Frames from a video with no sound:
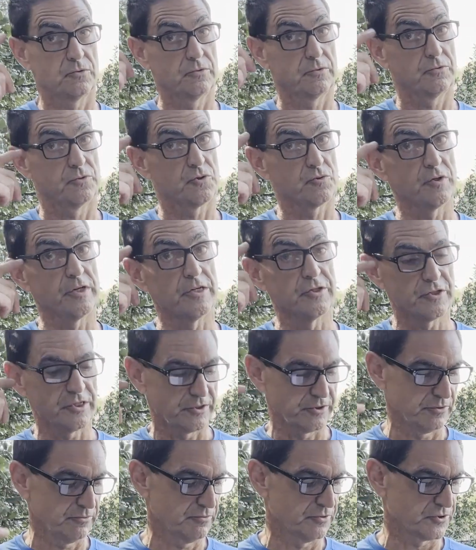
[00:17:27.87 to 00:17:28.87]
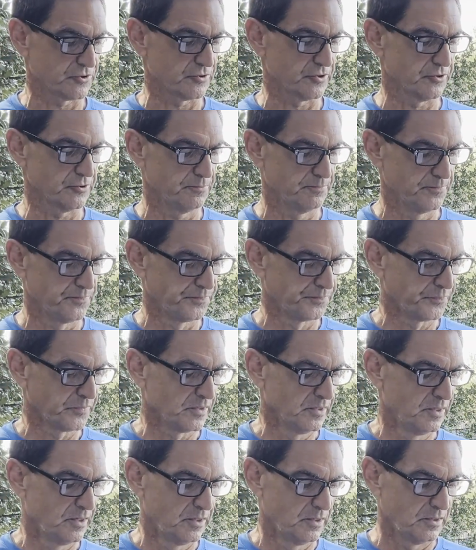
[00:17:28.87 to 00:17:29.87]
Strange, I know, strange.
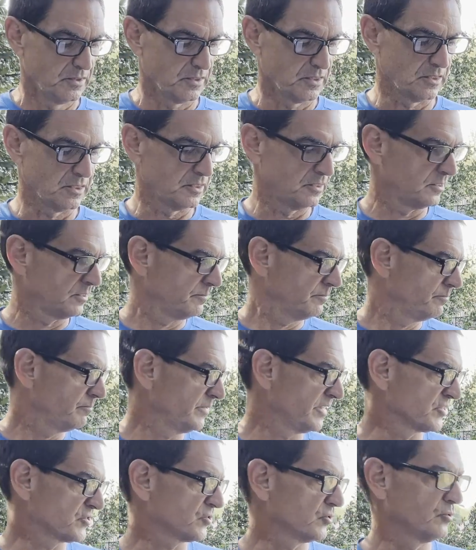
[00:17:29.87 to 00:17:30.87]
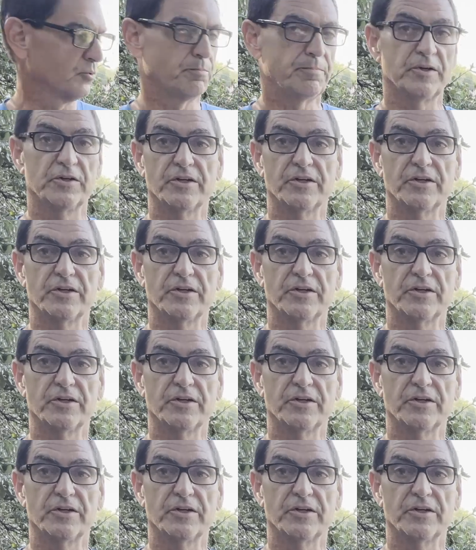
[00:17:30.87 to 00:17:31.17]
But